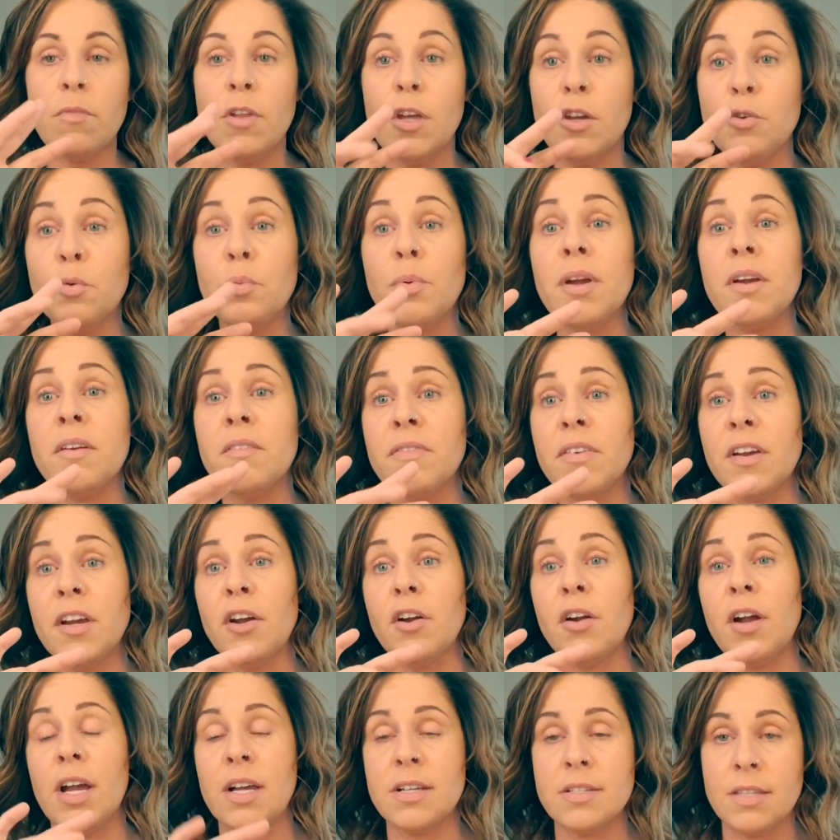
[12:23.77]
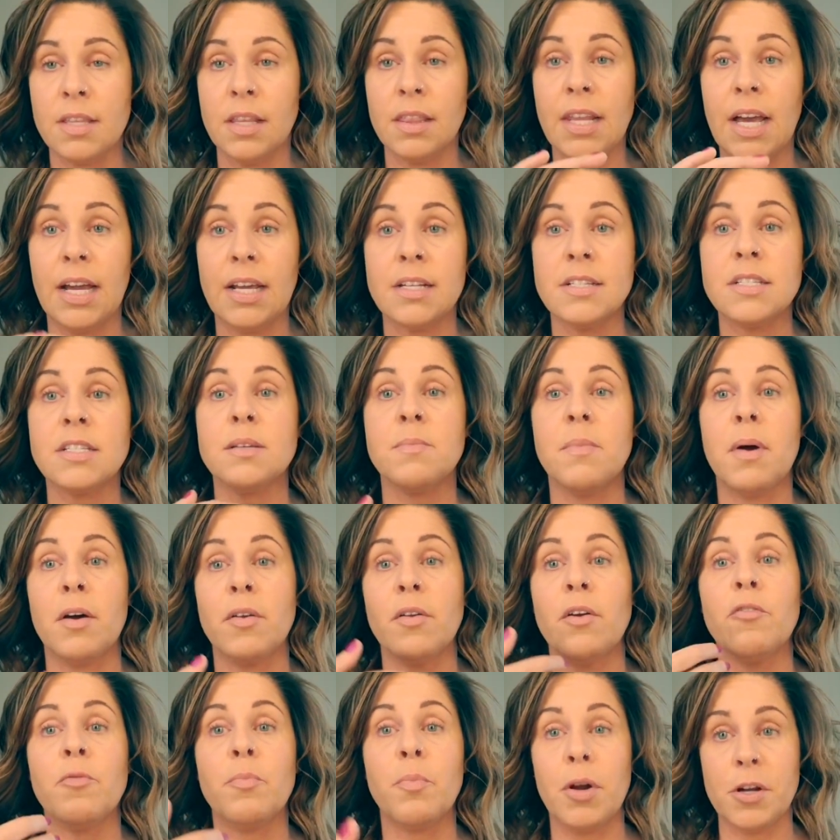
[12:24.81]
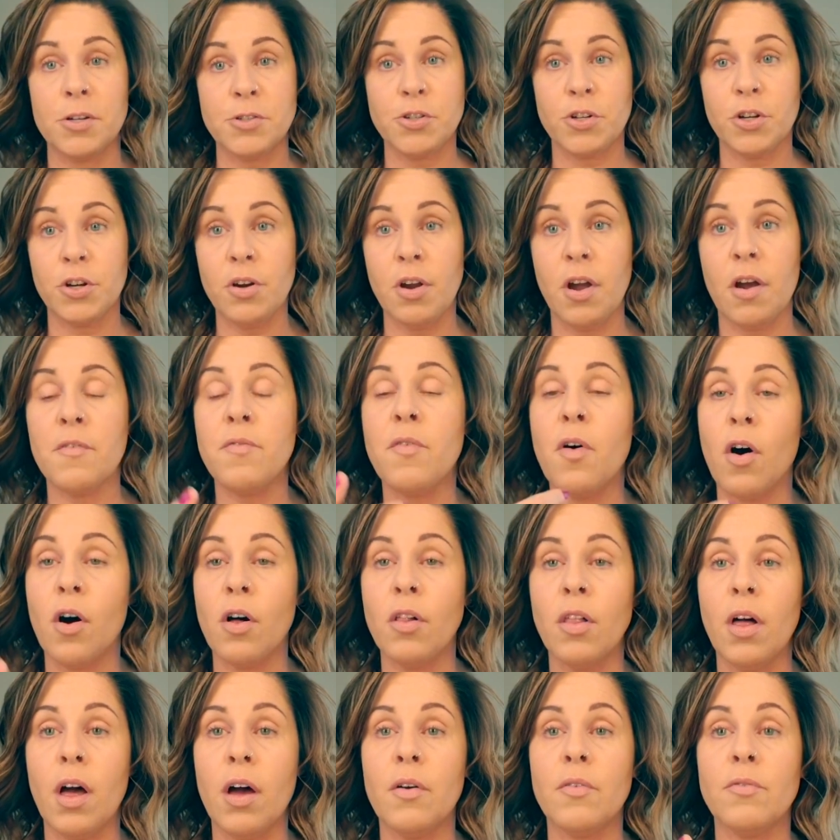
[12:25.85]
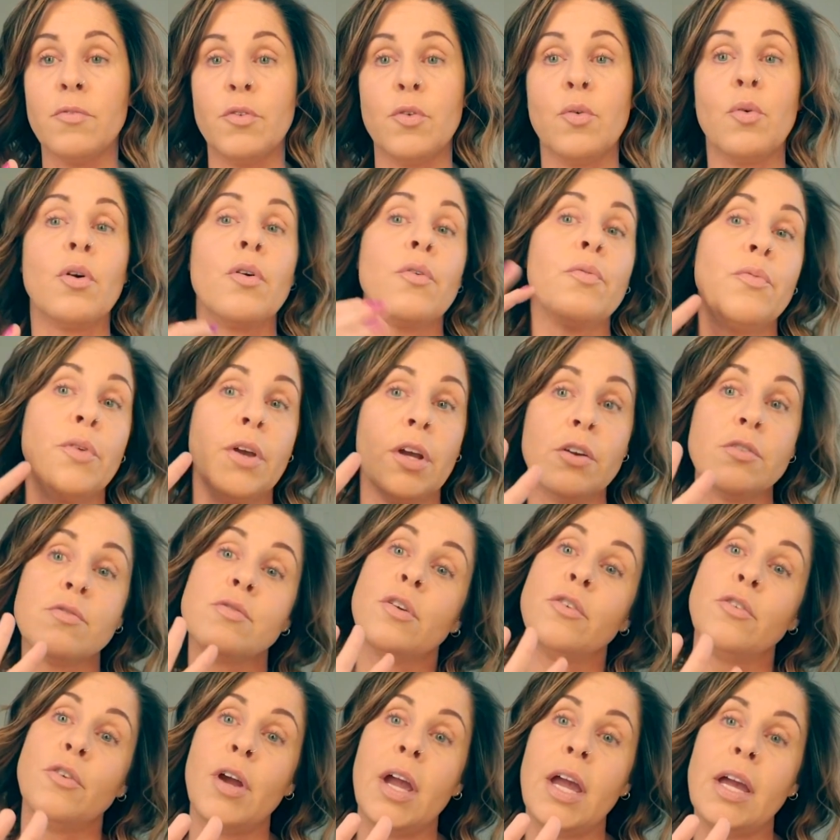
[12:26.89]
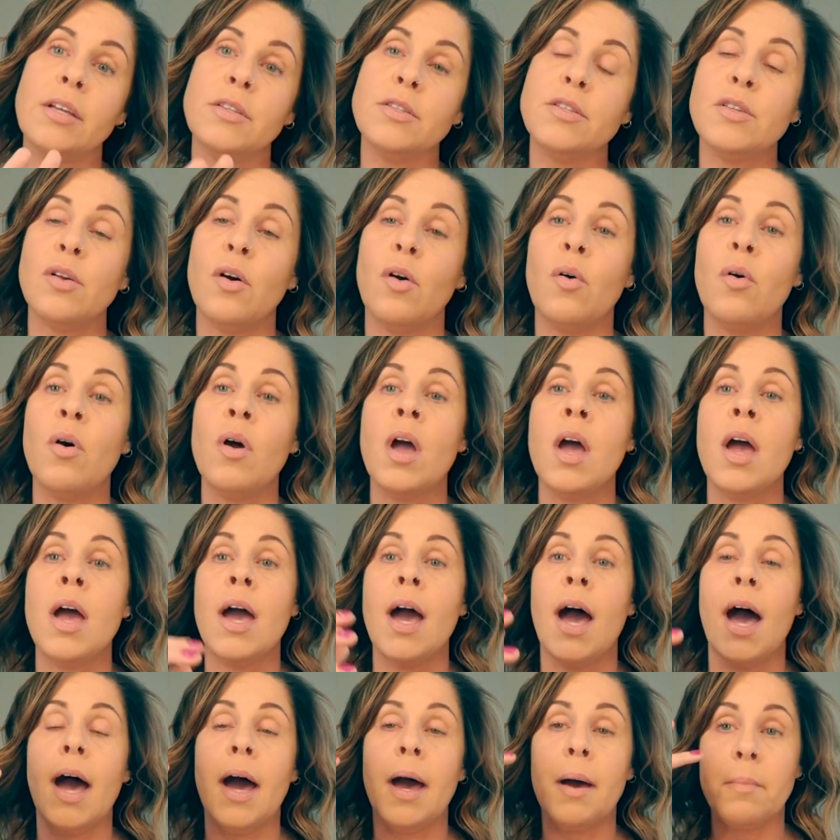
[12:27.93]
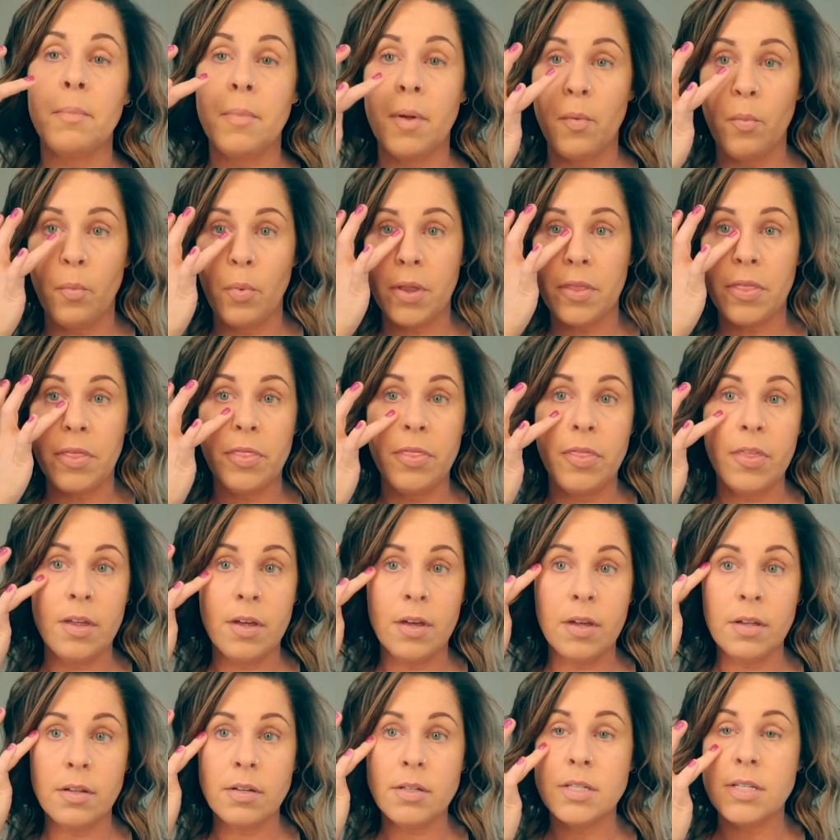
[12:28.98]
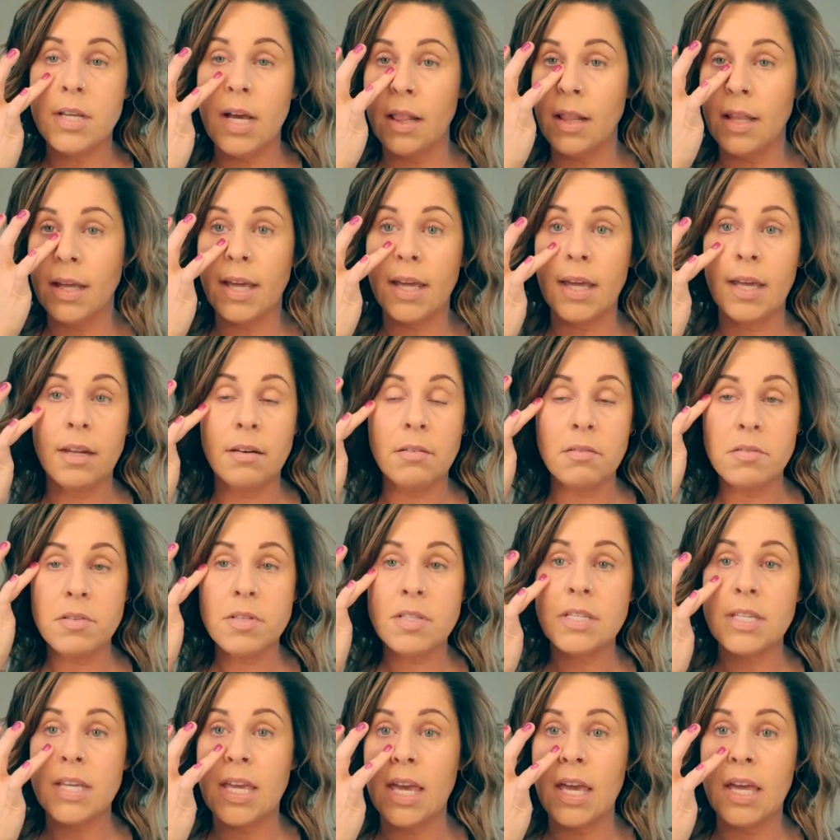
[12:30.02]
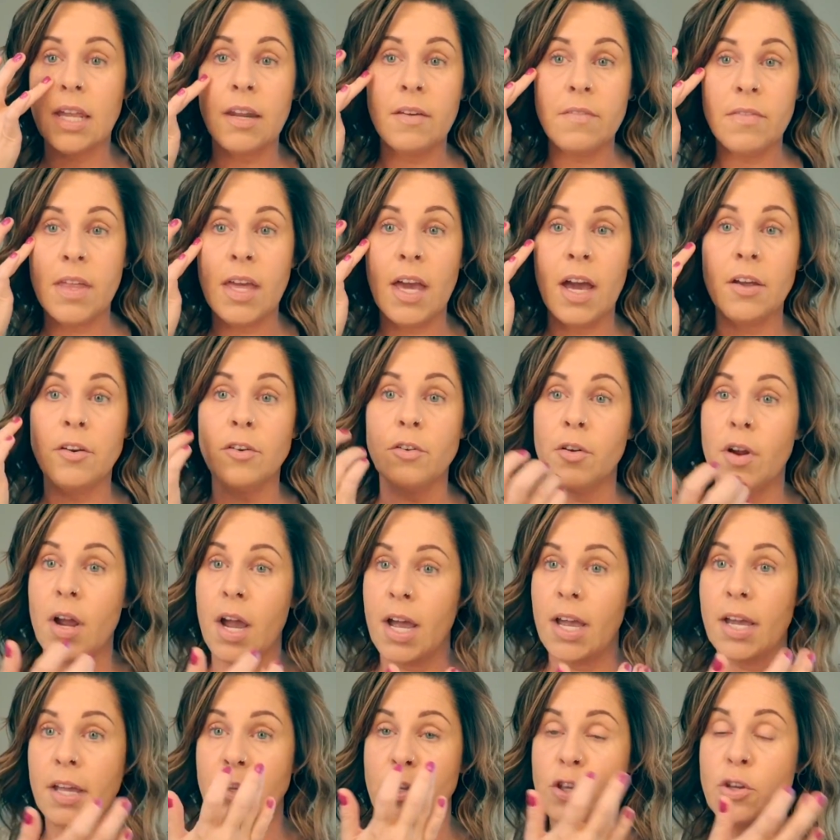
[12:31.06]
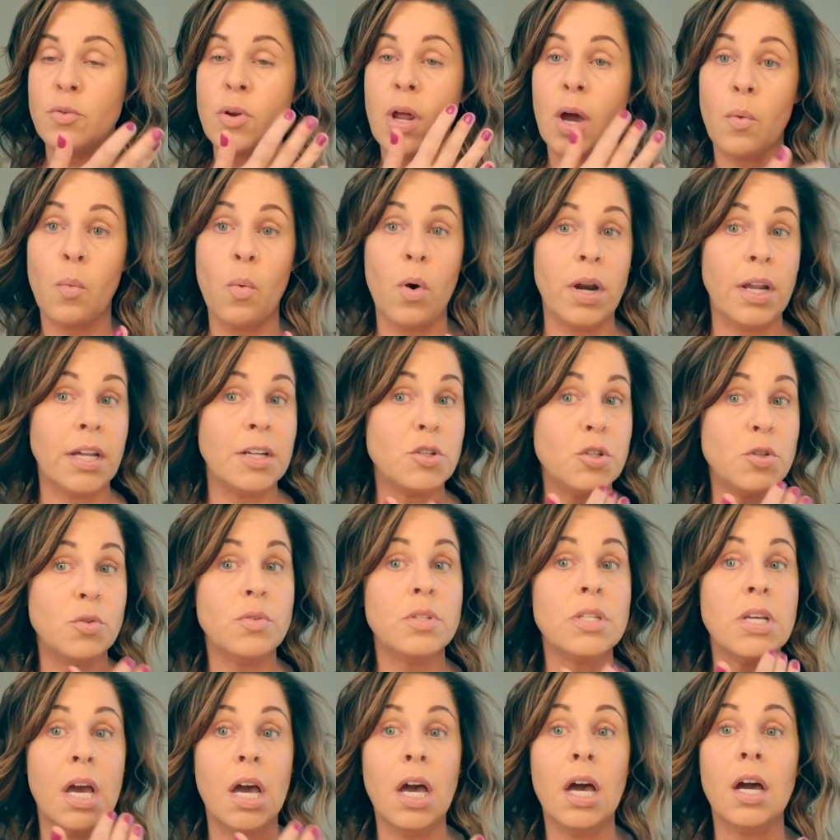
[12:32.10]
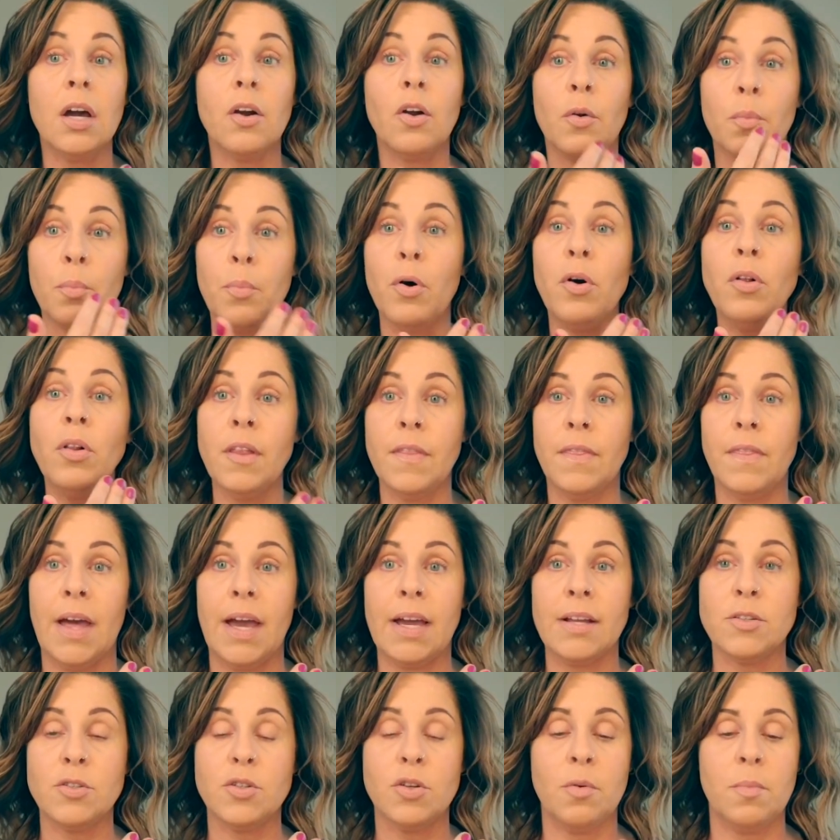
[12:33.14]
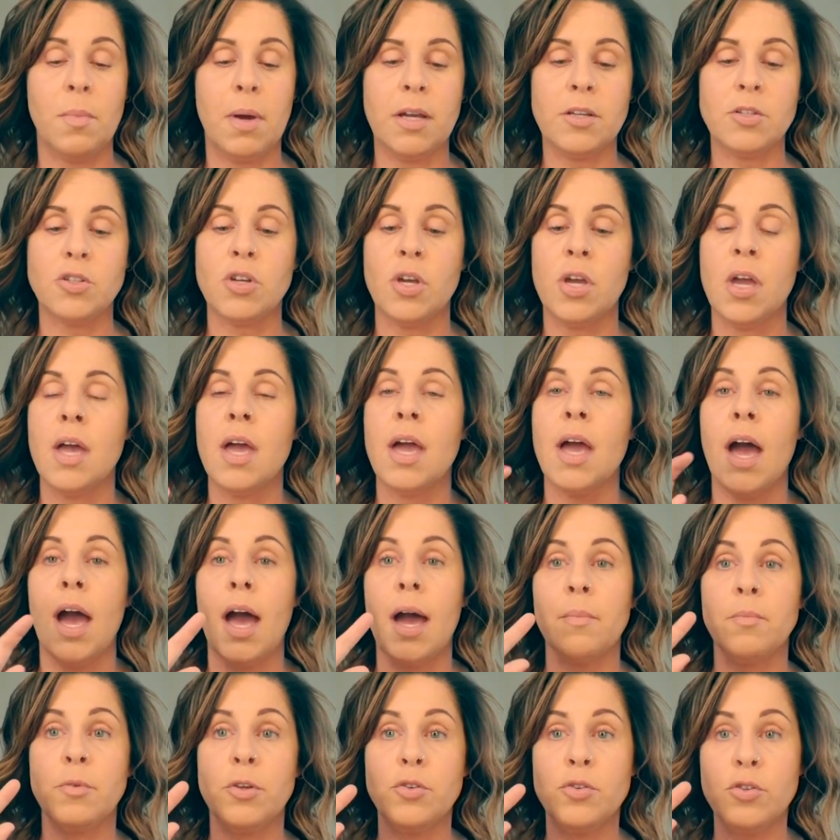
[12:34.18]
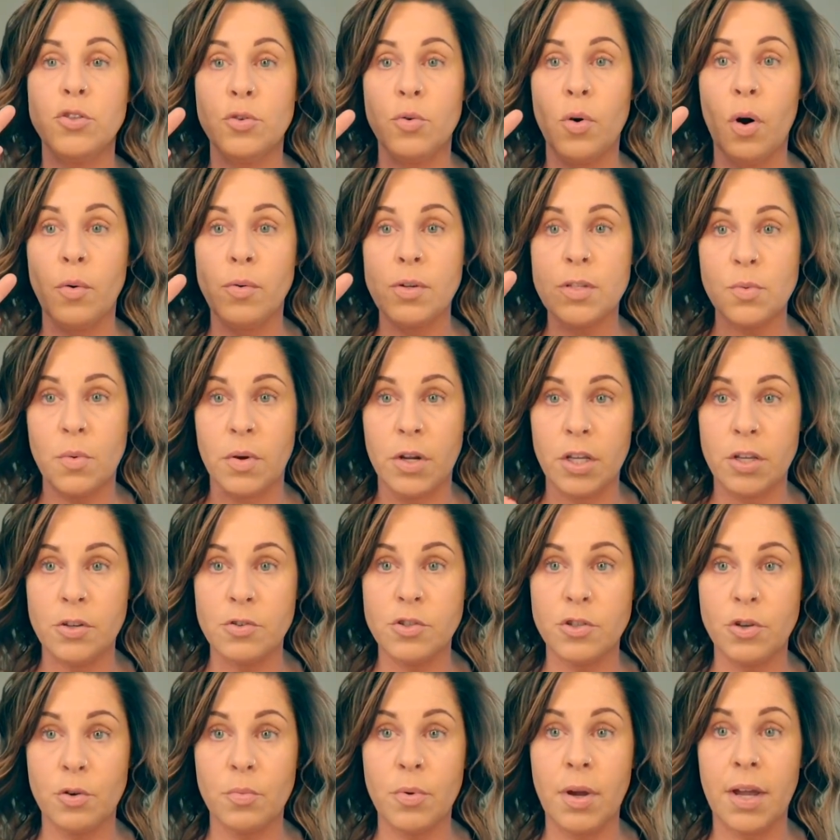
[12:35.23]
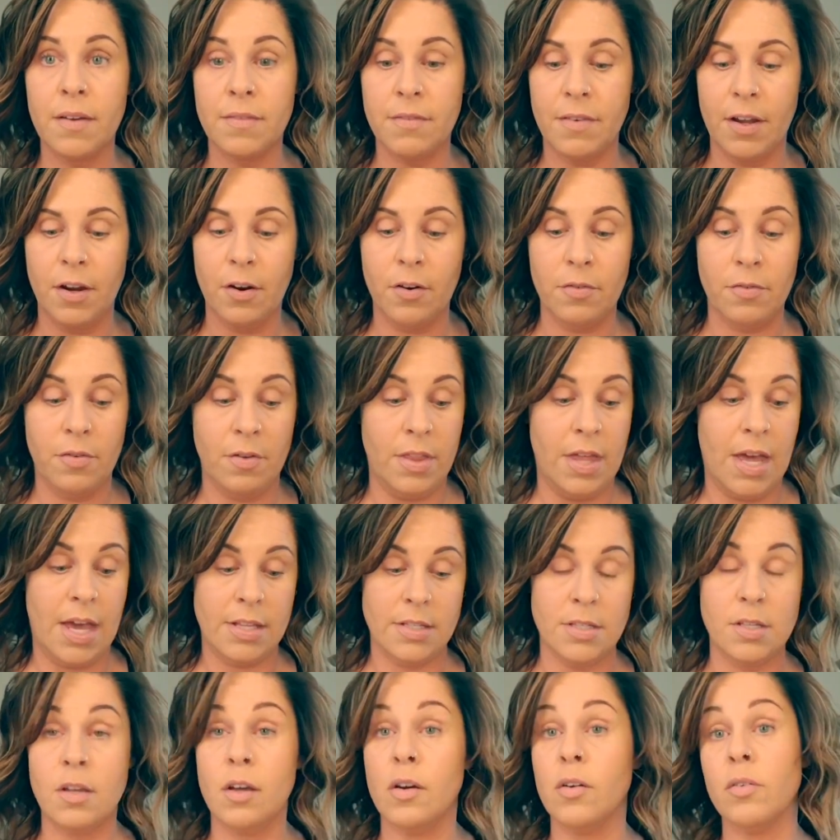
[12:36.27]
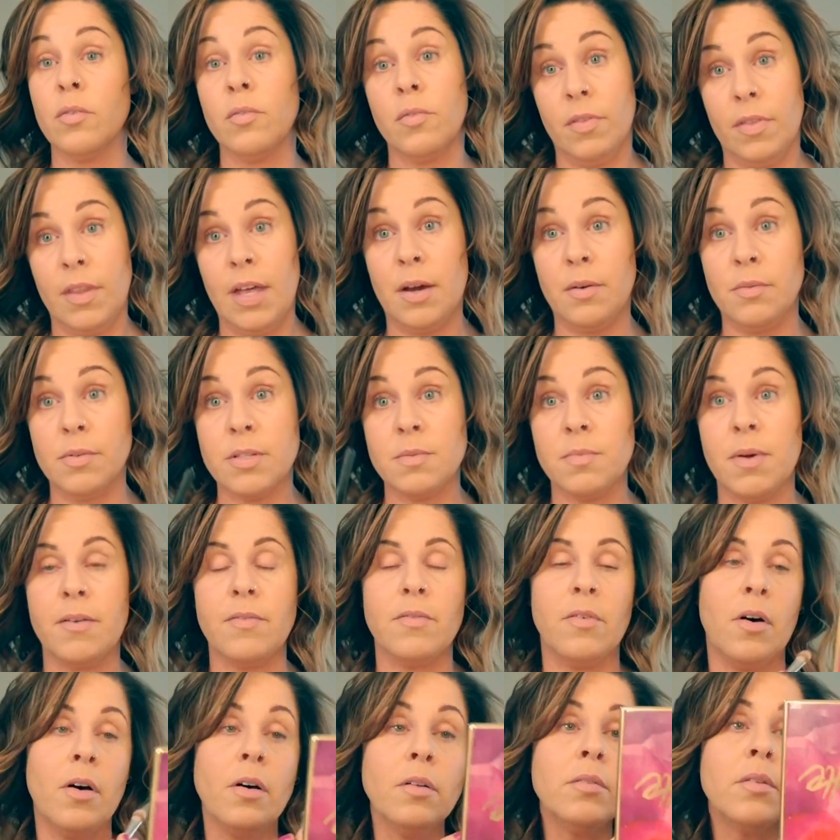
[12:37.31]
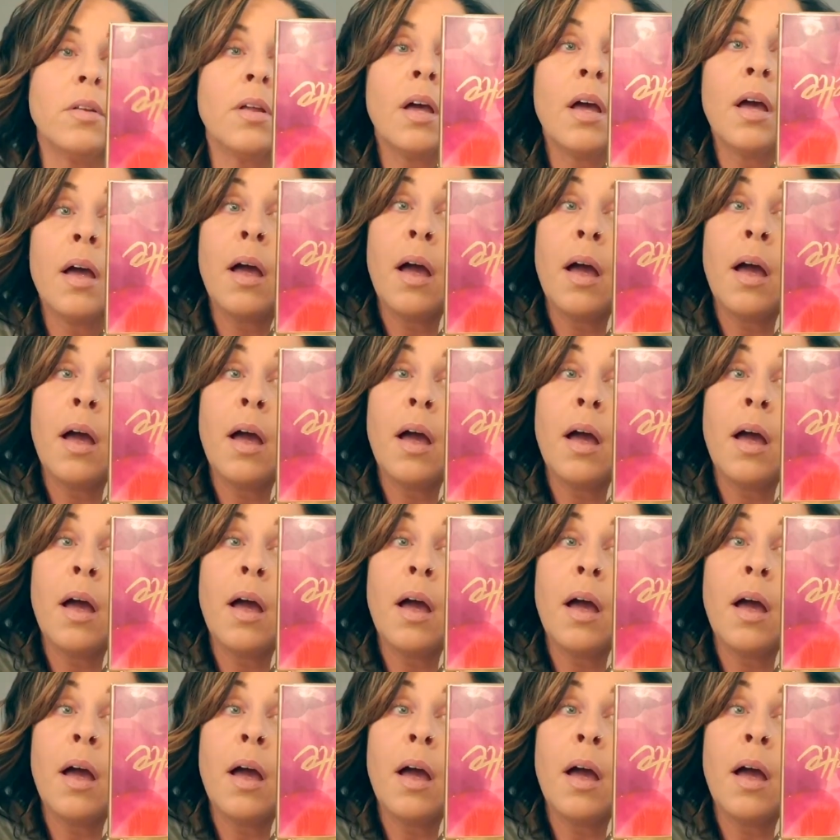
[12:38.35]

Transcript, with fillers: Your ring finger has the lightest amount of pressure of all of your fingers on your hand. So um, with the delicate skin of the under eye and you not wanting to tug or pull at that too much, um, you do always want to use your ring finger for that. So that was my fault.